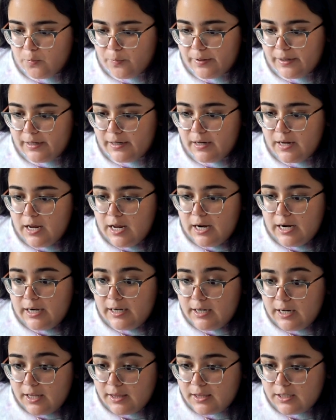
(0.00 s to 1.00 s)
bit,
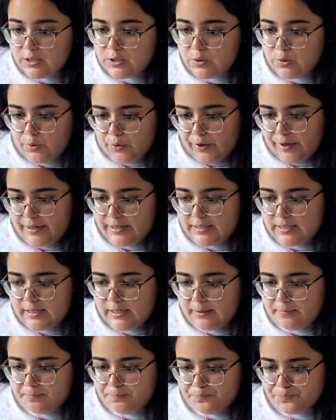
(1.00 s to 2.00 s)
nothing too
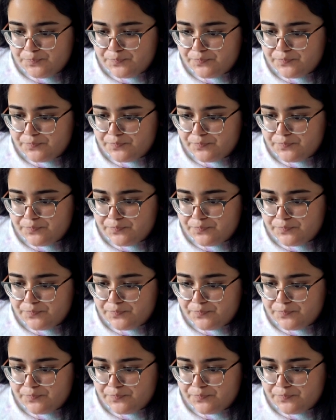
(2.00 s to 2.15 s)
crazy.